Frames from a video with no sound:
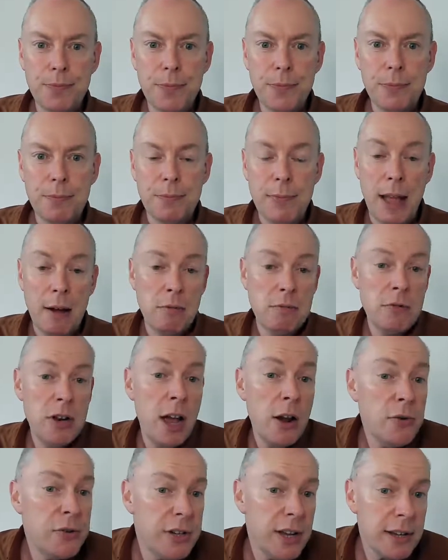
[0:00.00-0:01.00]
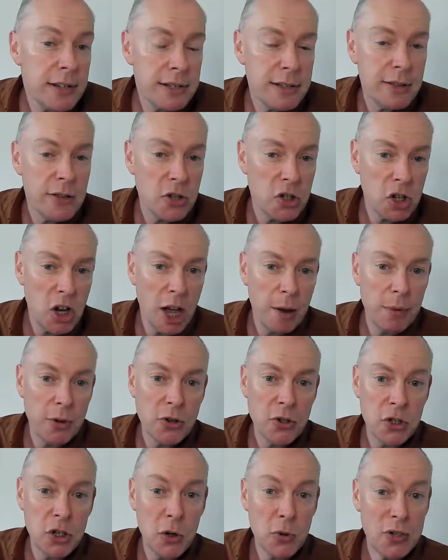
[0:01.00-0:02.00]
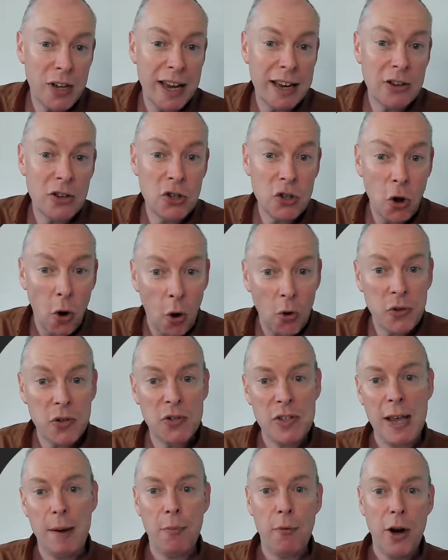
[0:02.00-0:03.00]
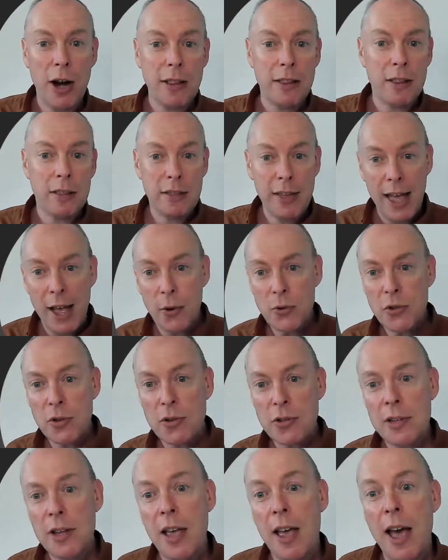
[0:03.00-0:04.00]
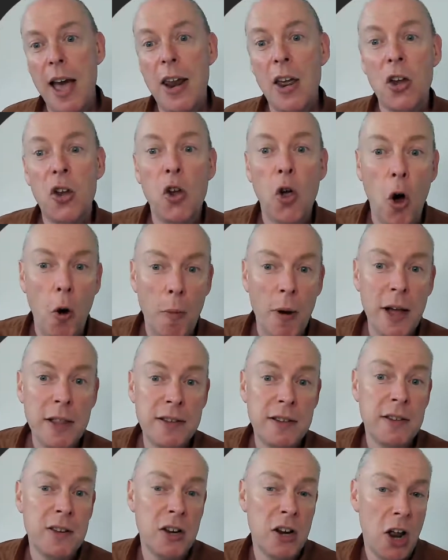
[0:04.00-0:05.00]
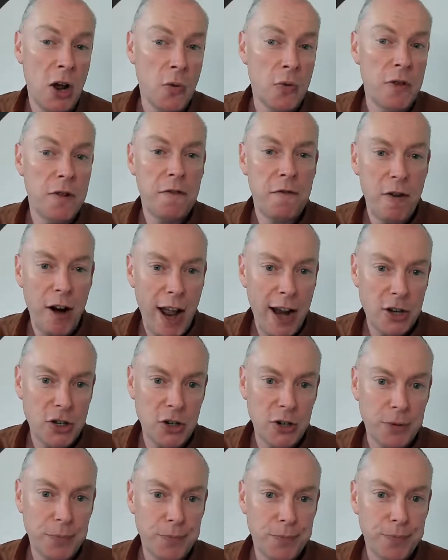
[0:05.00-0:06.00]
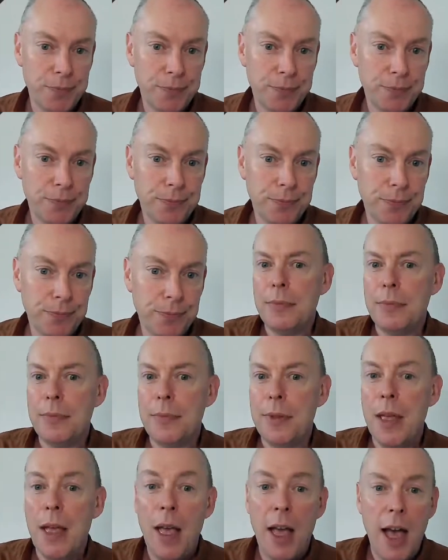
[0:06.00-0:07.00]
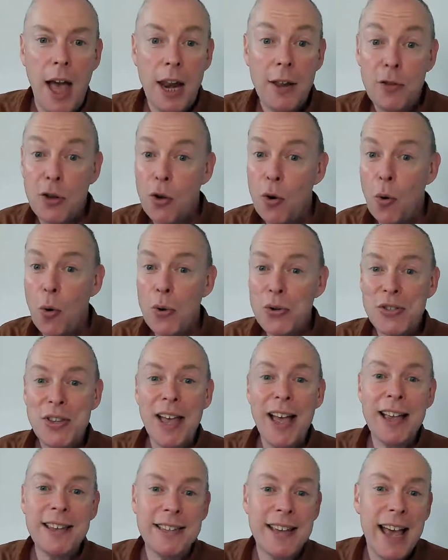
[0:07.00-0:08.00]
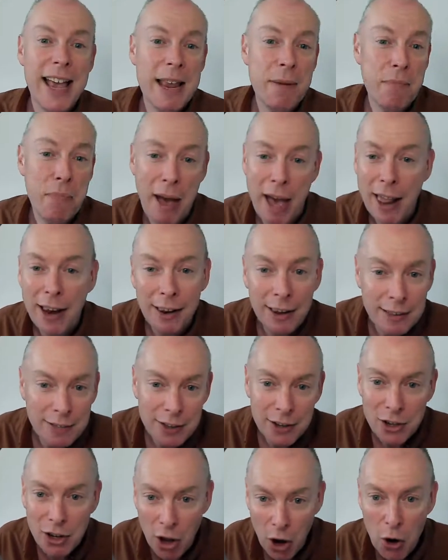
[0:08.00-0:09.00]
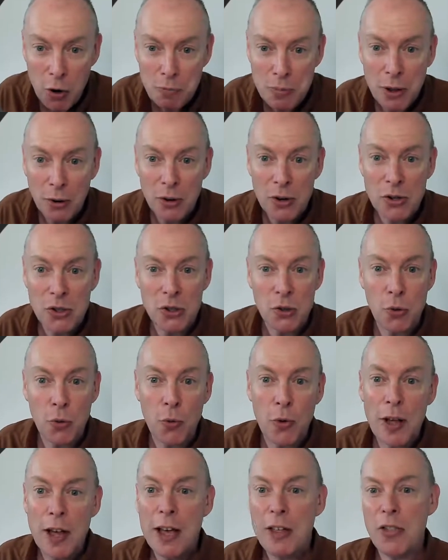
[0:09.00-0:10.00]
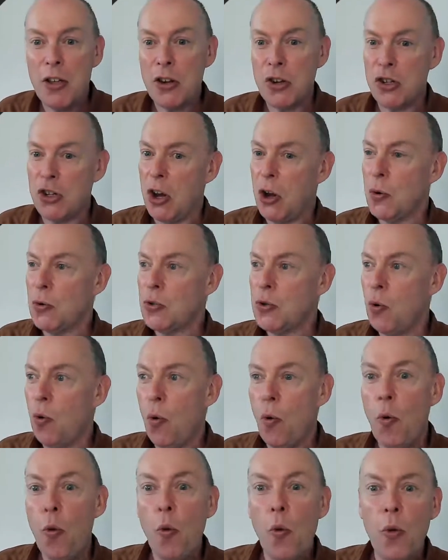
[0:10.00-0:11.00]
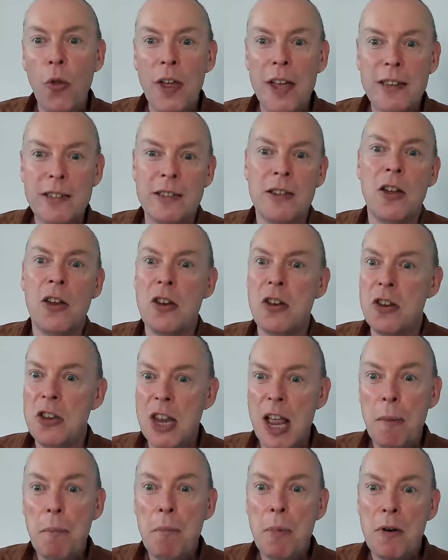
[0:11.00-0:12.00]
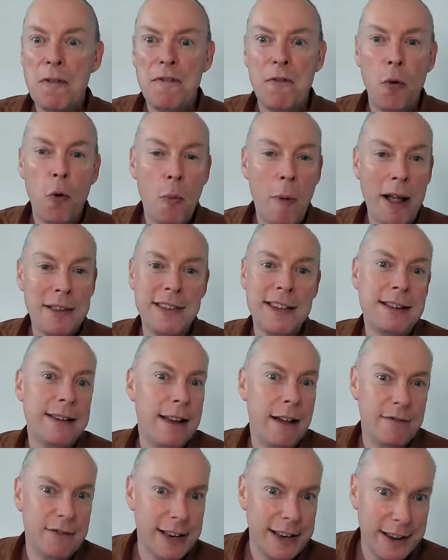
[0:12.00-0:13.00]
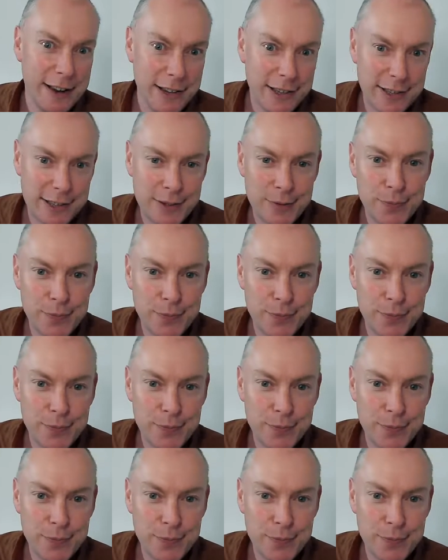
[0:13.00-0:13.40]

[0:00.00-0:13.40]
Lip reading: Now notice that the Germans use a dot to separate the thousands and a comma to denote the fraction. And of course there's a panel in the Code Builder tool that shows all this number formatting loveliness.